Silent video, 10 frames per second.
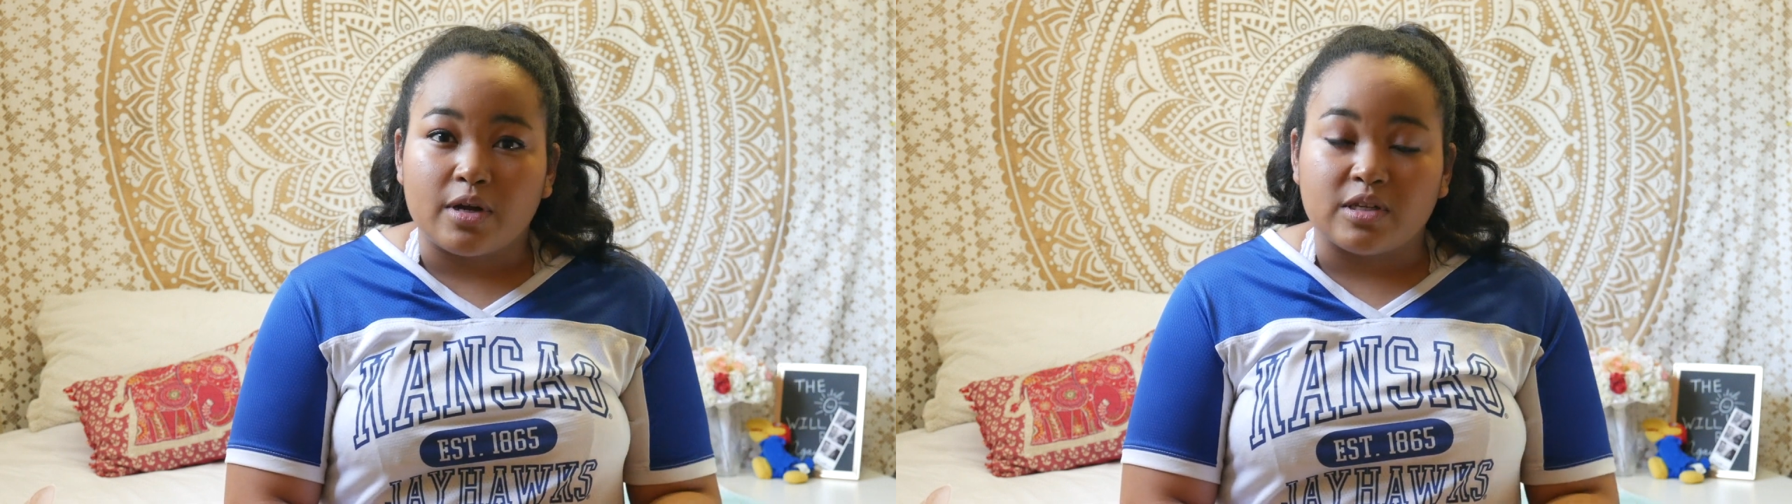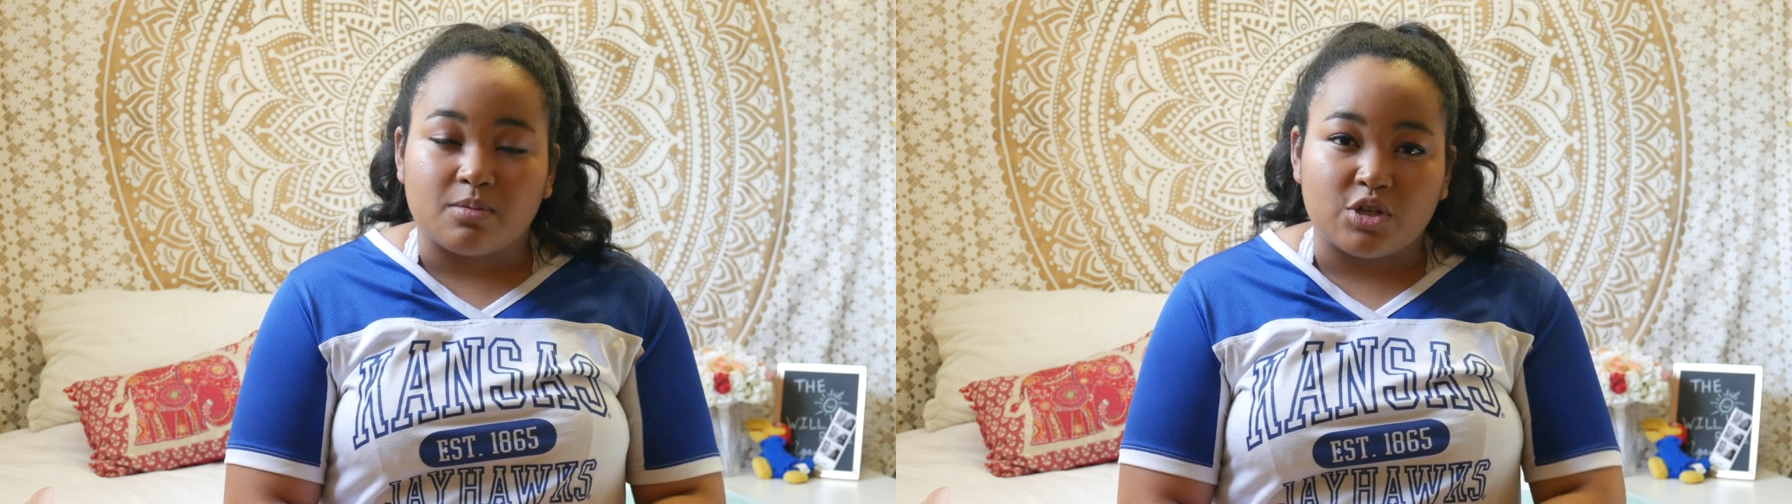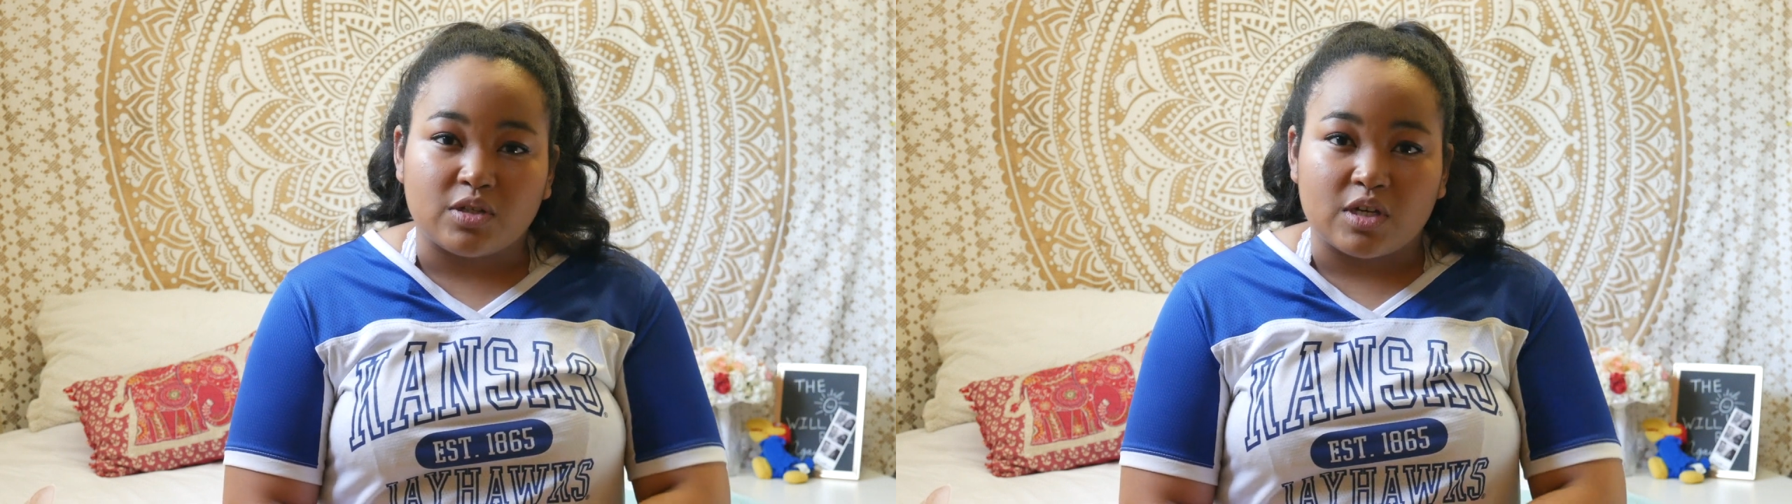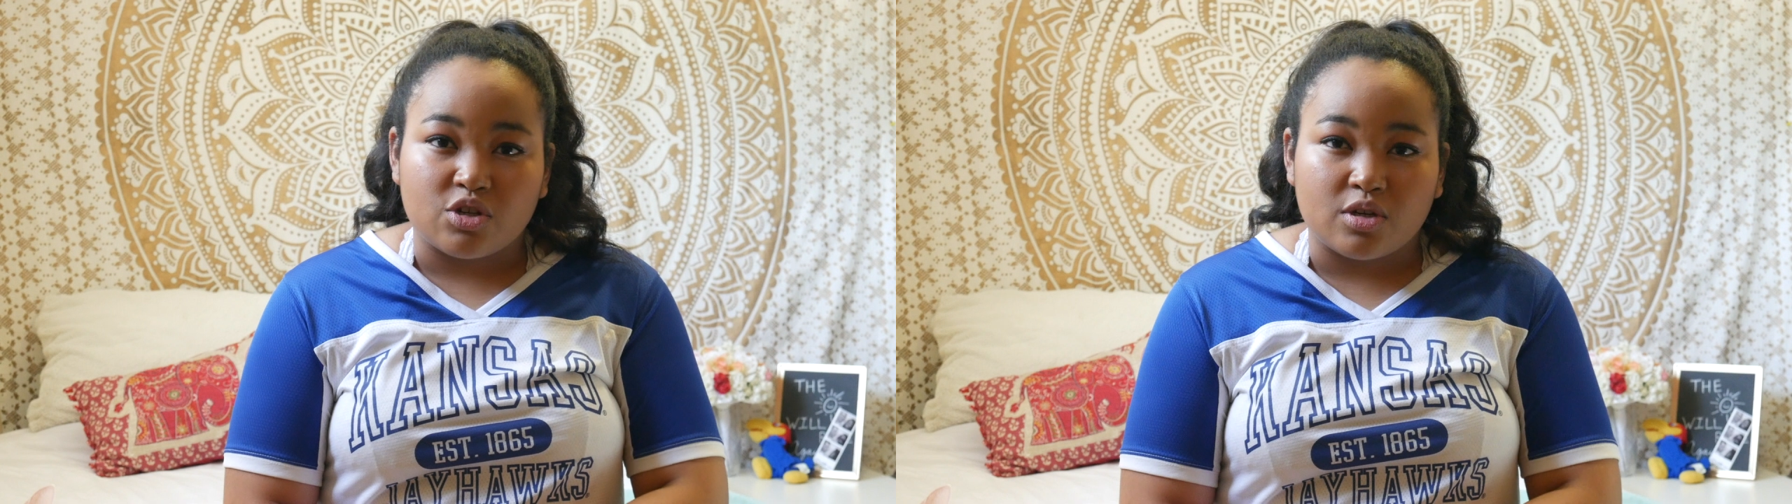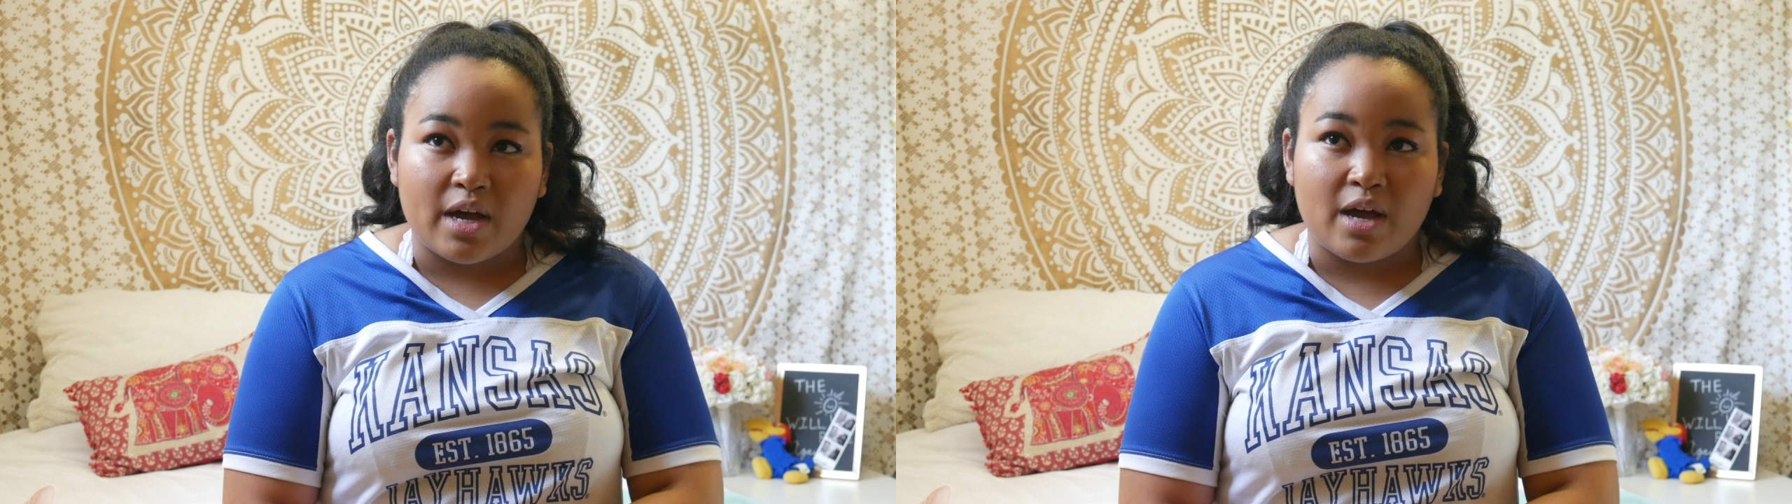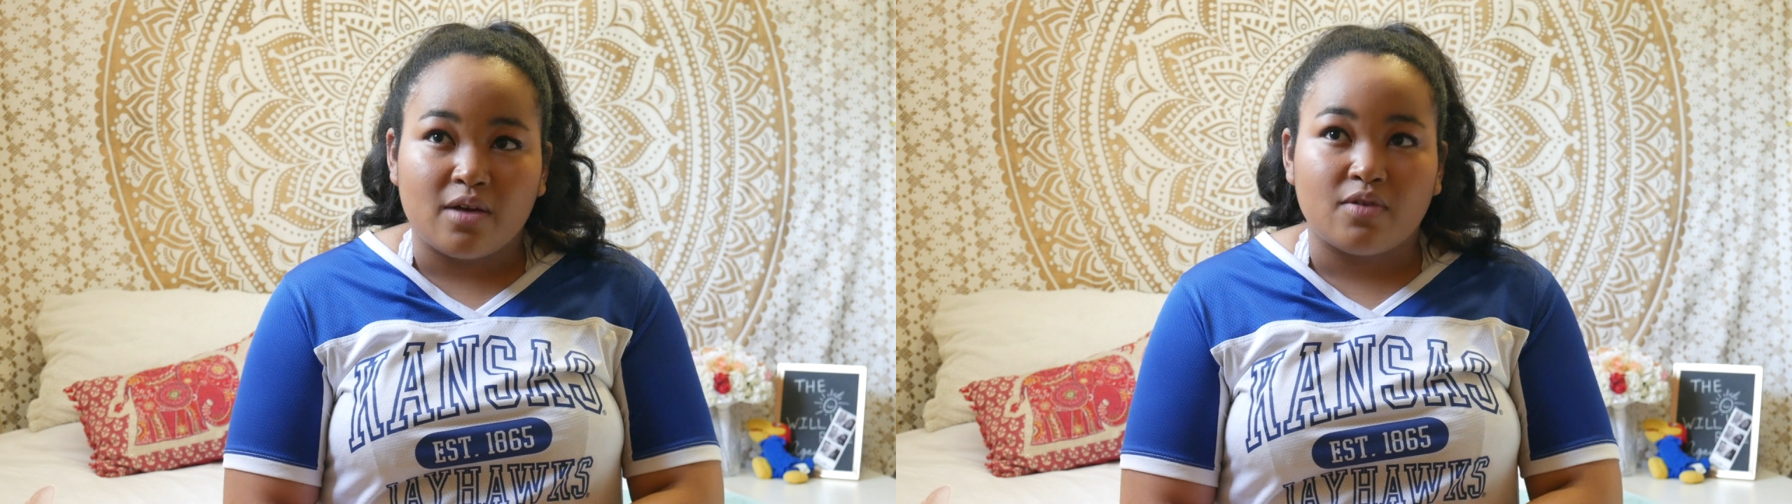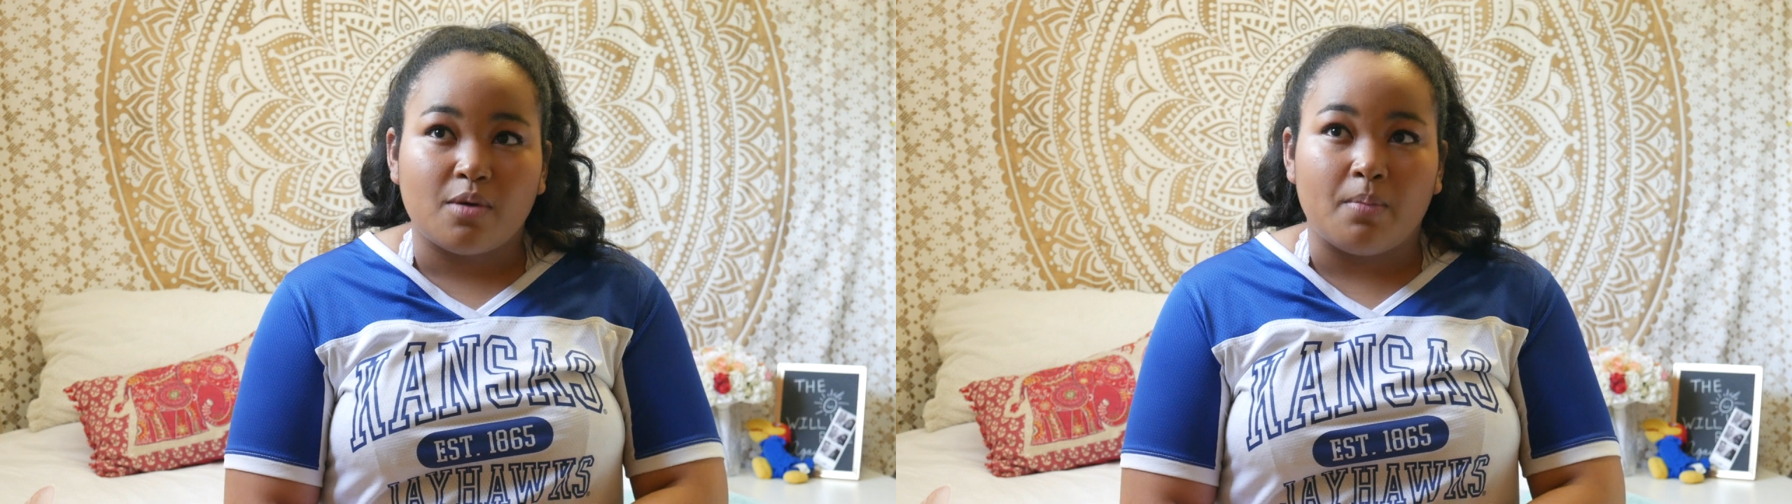as much as I should have.